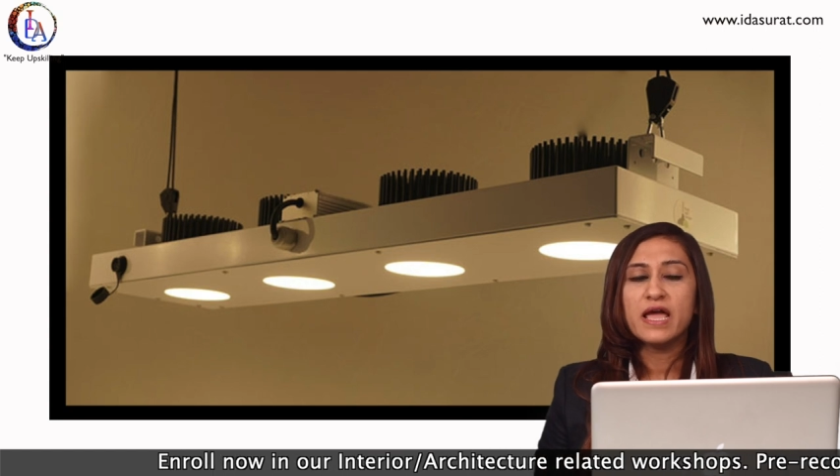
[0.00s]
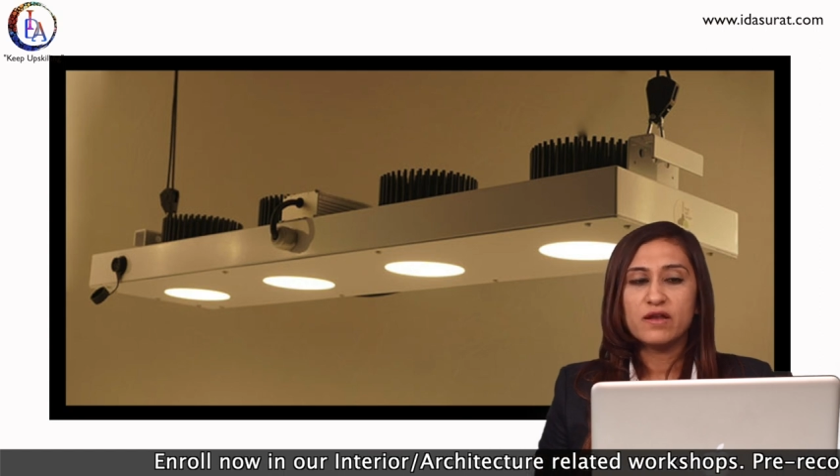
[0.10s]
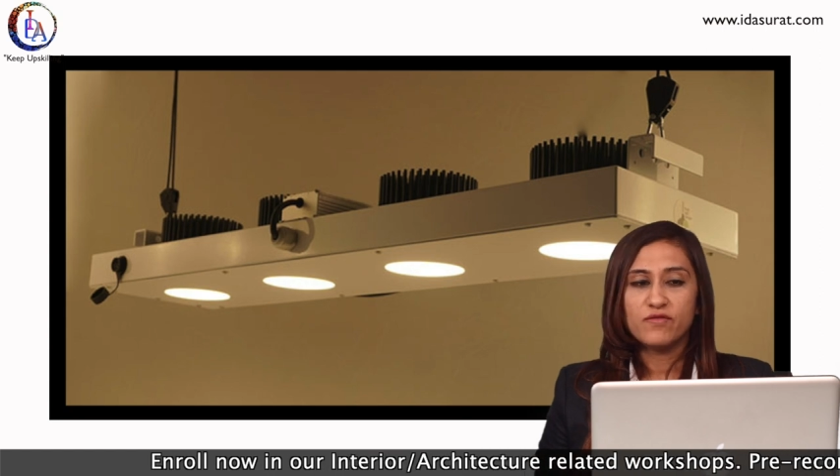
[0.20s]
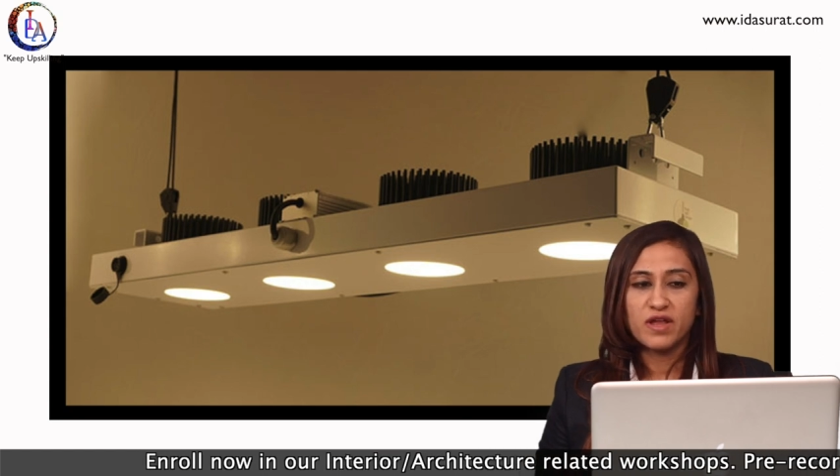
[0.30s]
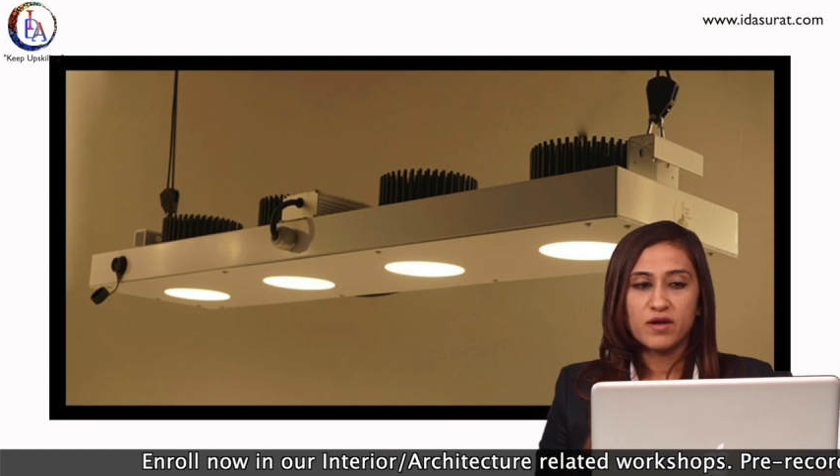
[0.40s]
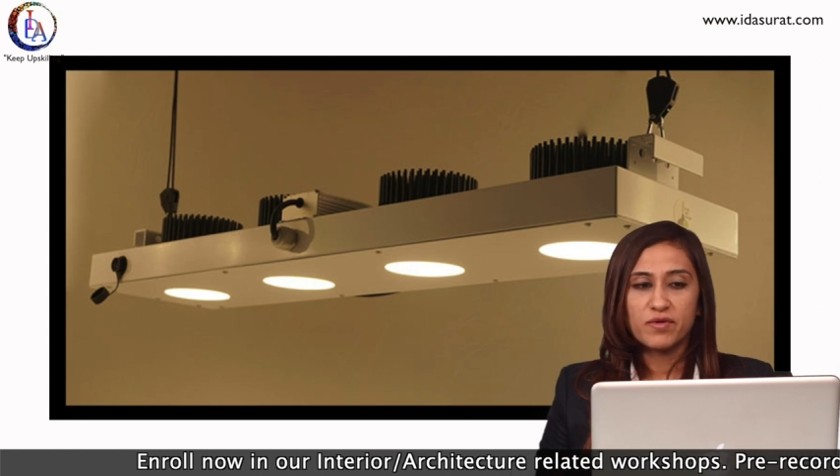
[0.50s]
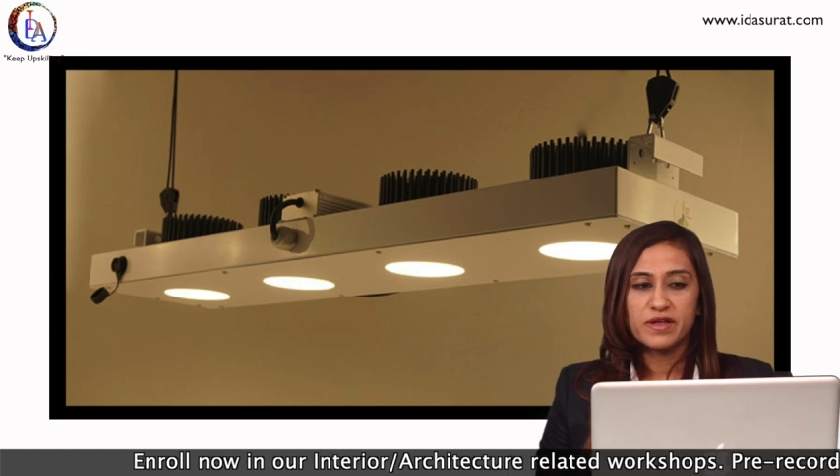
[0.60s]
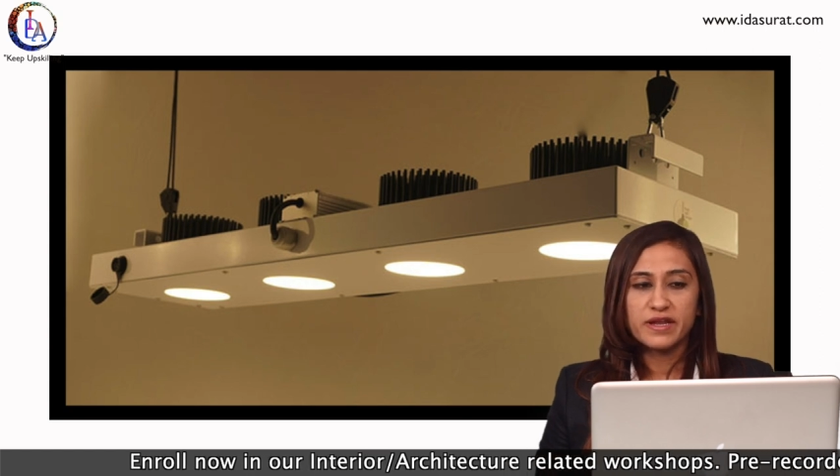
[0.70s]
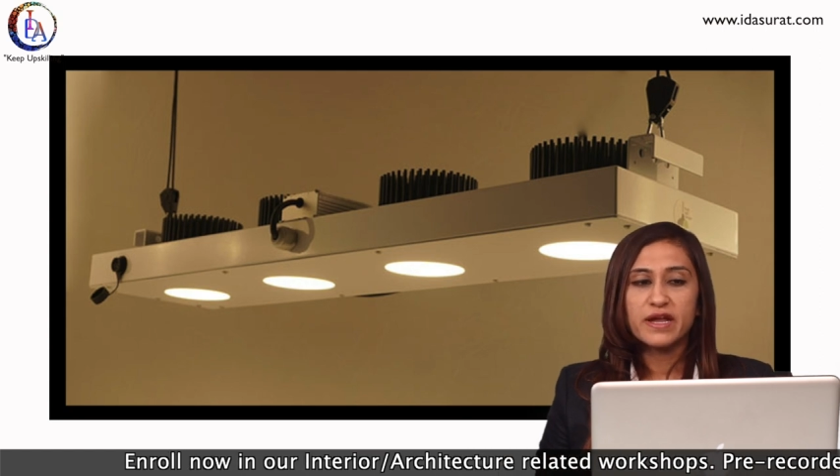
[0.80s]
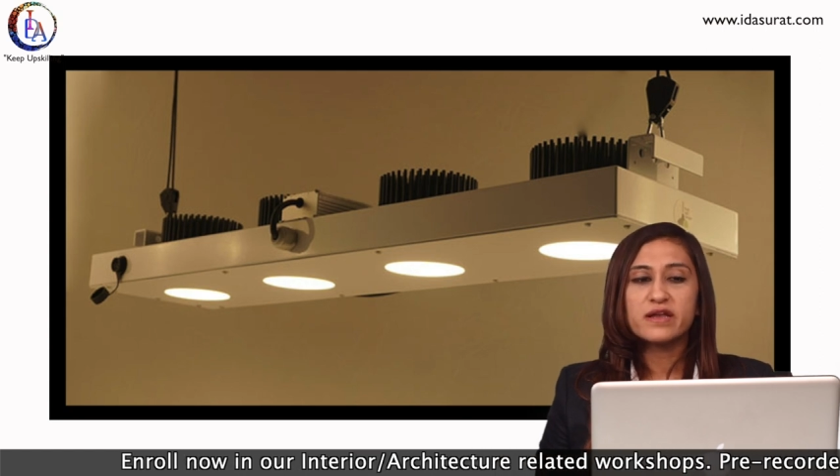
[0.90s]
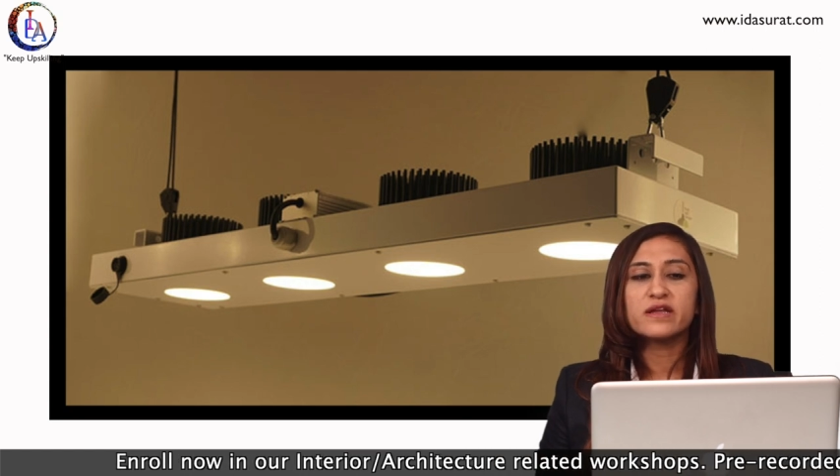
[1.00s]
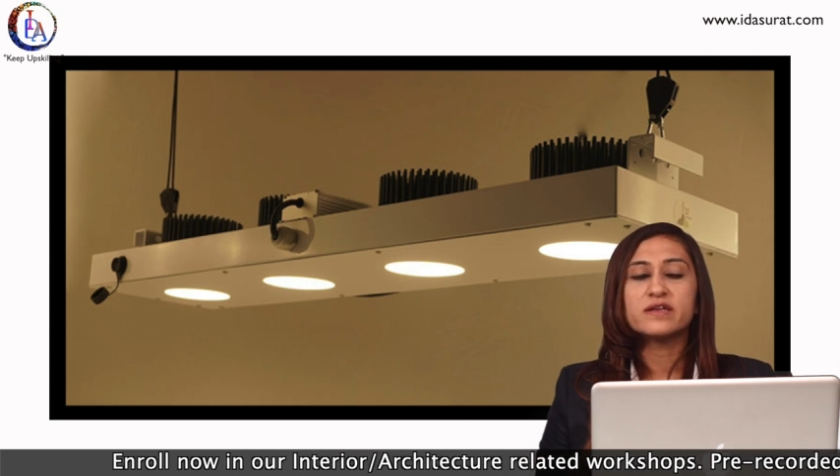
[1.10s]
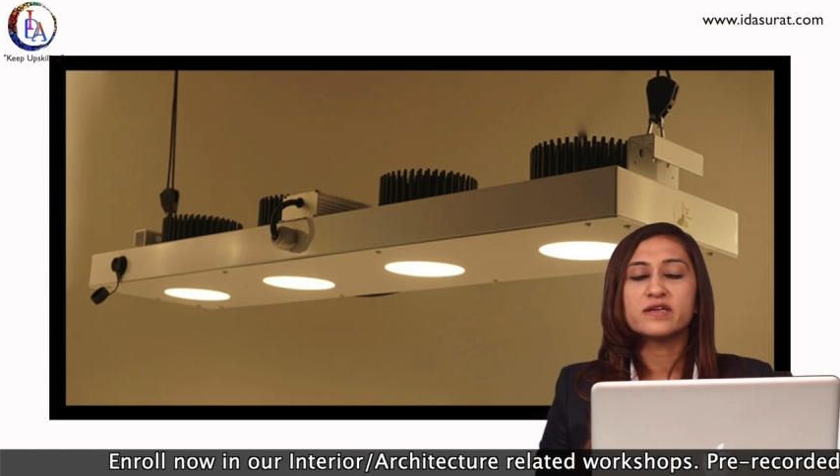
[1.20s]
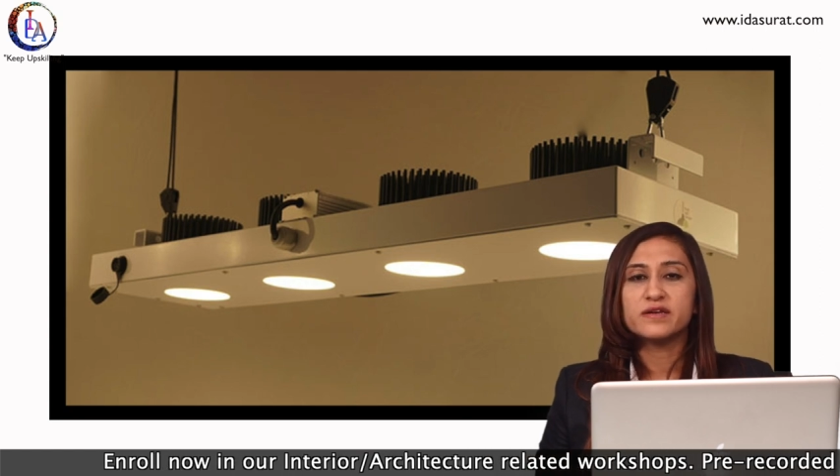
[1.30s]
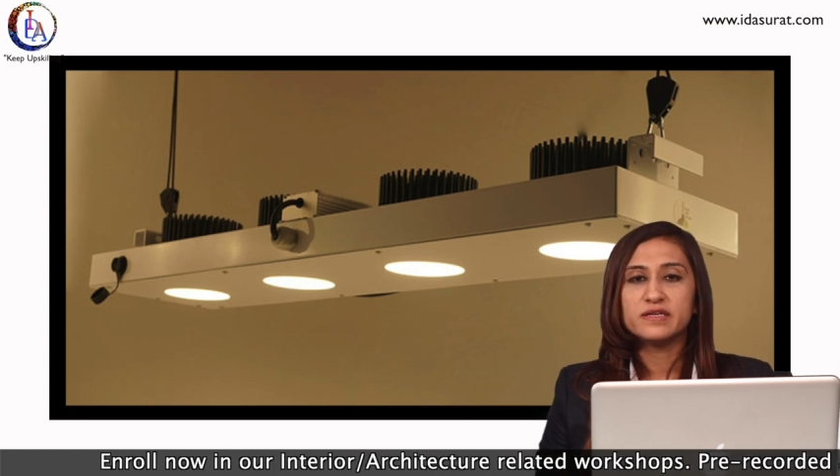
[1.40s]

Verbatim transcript: and we had created it a